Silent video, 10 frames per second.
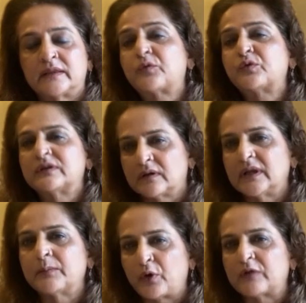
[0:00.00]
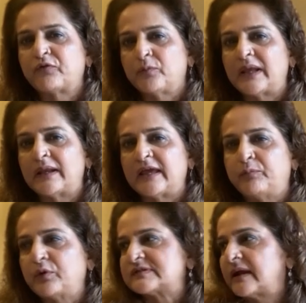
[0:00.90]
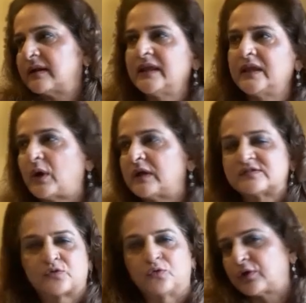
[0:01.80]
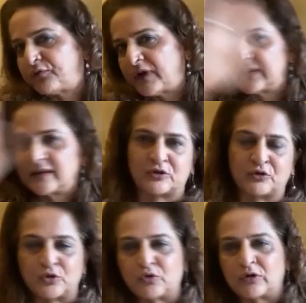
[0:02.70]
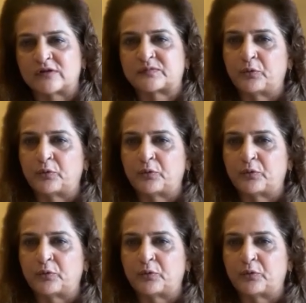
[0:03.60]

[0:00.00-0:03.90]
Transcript: that was a turning point for my life, because suddenly in one stroke, you felt that, you know, you'd lost